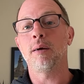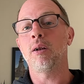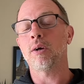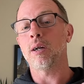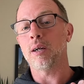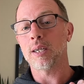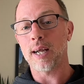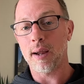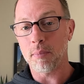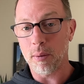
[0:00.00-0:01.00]
looking at the
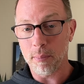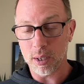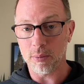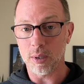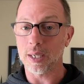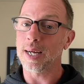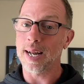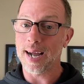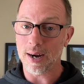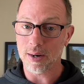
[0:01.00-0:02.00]
same measurements and
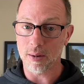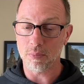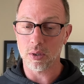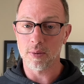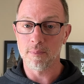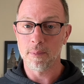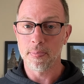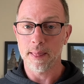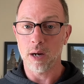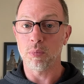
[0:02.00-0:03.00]
outcomes.
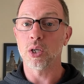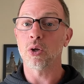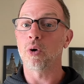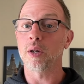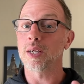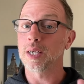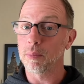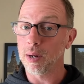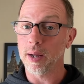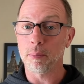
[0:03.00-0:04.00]
And we saw the
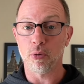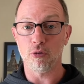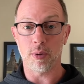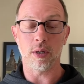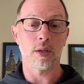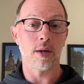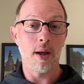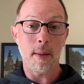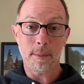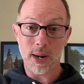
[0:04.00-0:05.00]
similar improvements.
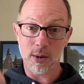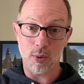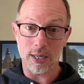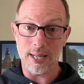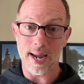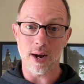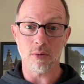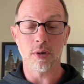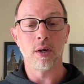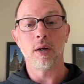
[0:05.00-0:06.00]
Pain went down,
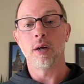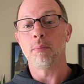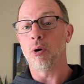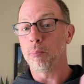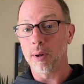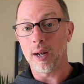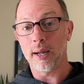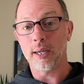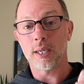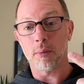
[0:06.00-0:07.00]

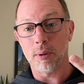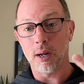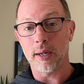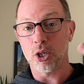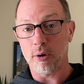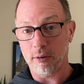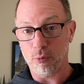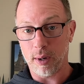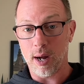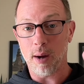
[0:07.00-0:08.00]
mobility, stability, strength
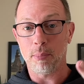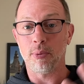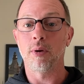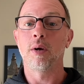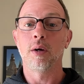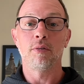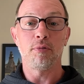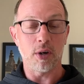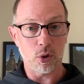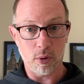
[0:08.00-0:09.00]
went up,
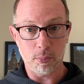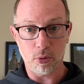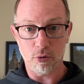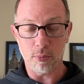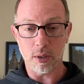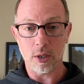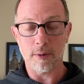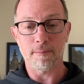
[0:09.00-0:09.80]
functional improvements.